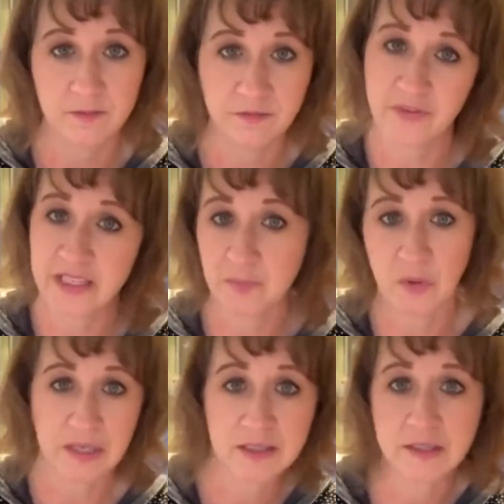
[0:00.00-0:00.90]

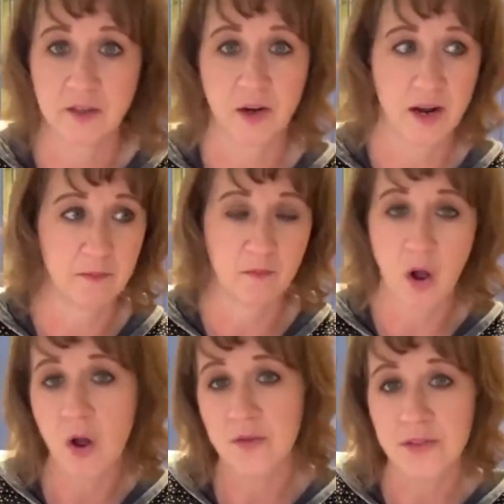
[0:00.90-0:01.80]
Facebook, Instagram,
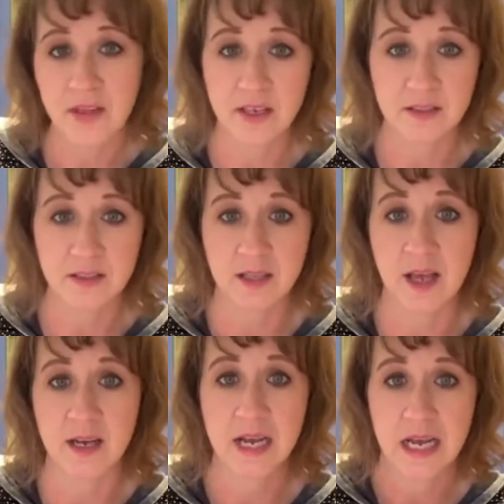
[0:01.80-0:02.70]
all the things
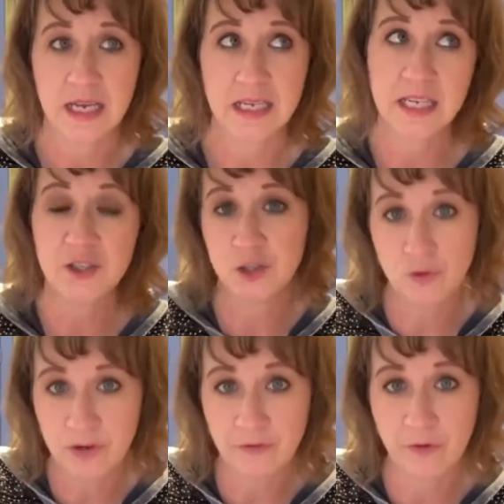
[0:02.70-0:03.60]
that get
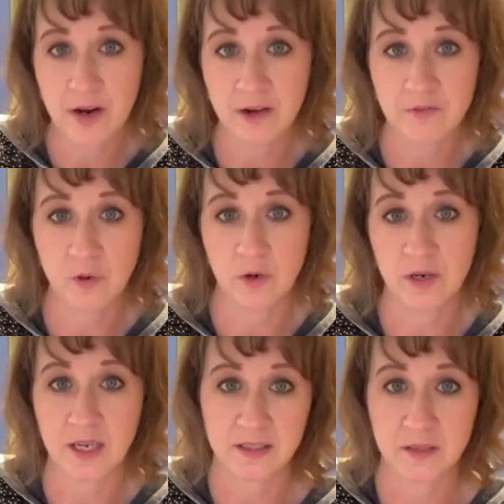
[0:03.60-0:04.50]
you in front of your
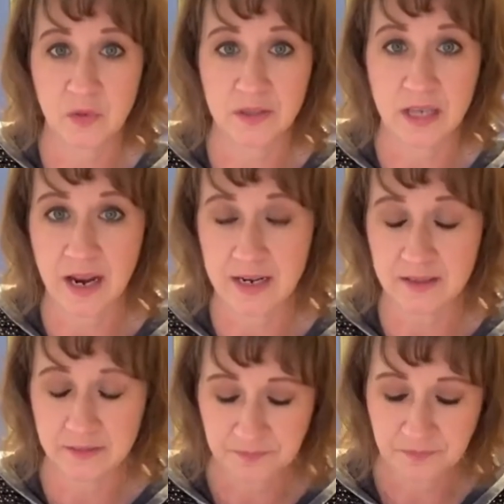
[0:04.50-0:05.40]
customers'
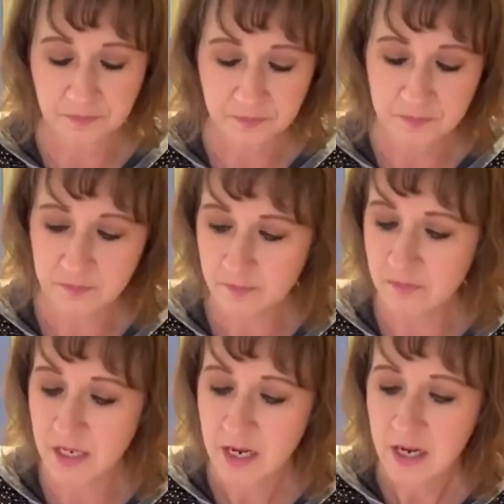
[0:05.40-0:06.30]
eyes.
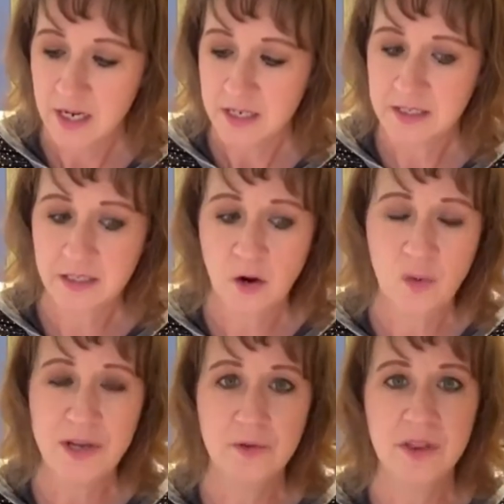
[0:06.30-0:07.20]
So
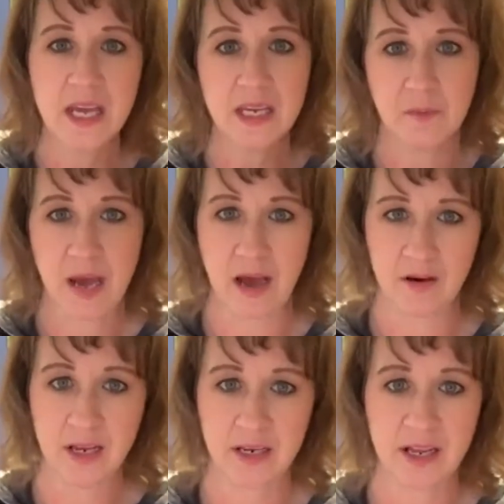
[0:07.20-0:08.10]
when you think about
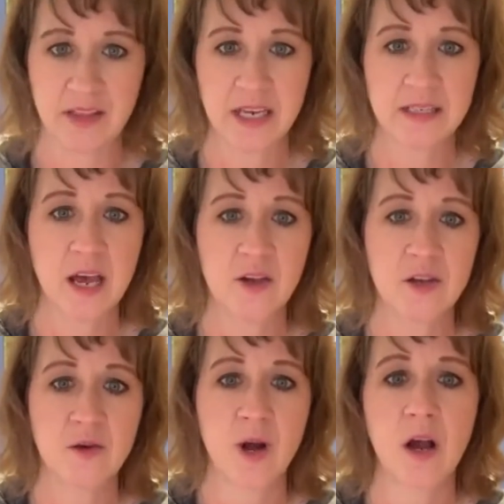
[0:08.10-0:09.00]
it and they tell
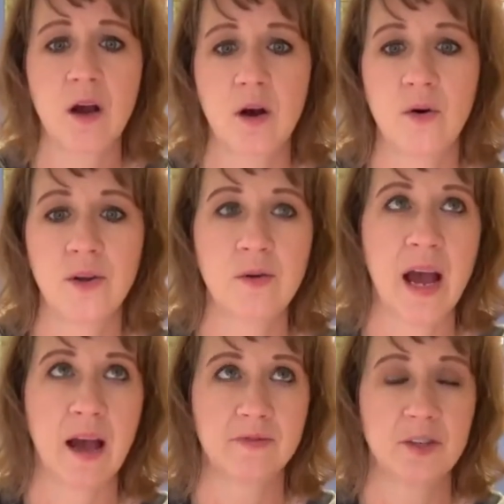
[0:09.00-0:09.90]
you, oh, you
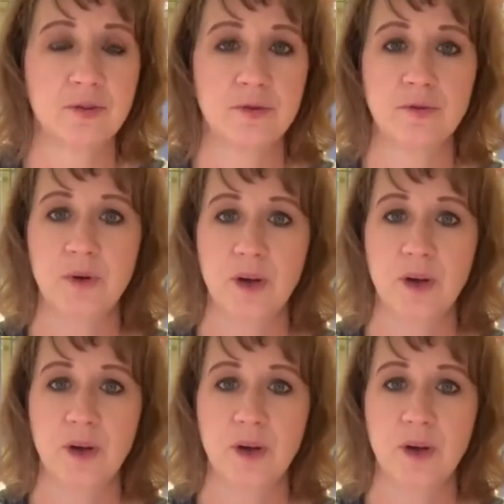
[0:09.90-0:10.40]
have to